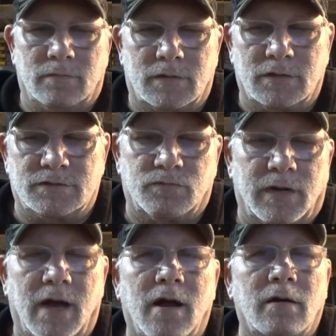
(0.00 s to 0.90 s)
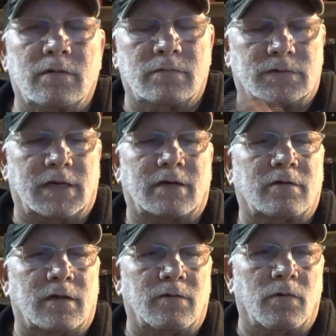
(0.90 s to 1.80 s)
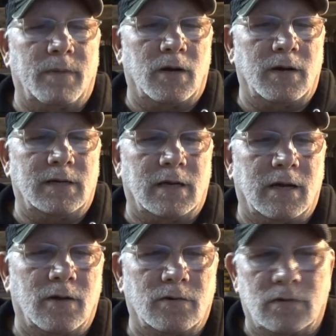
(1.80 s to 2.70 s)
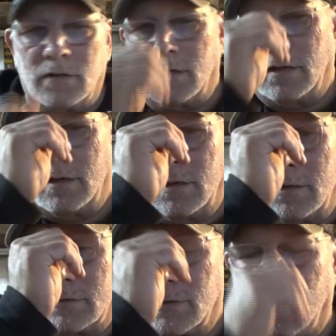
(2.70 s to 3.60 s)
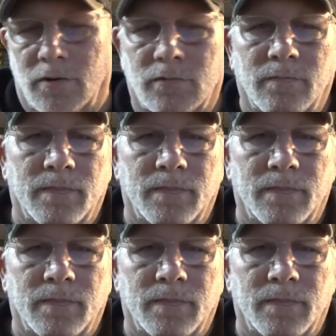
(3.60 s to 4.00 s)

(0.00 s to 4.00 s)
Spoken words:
because we're married now, so